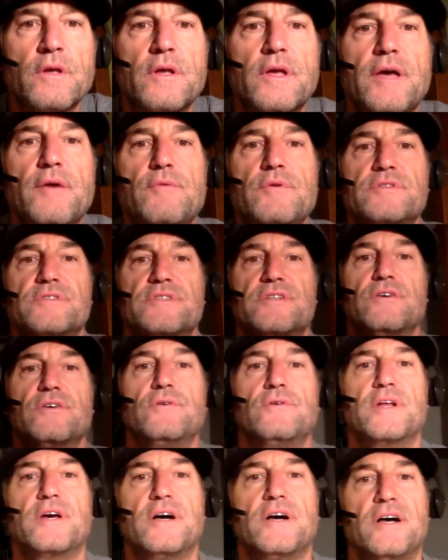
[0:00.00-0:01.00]
Hey, what's
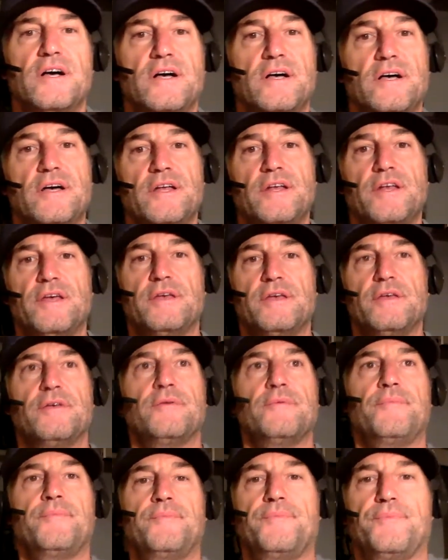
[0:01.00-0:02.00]
going on?
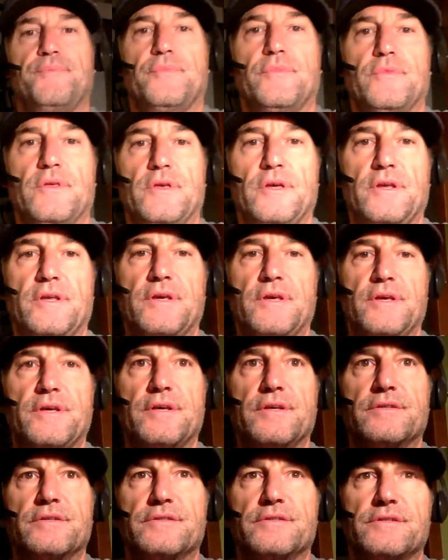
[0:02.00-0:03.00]
It
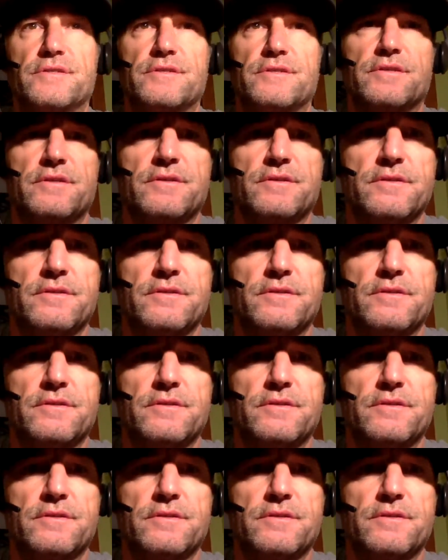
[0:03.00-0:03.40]
is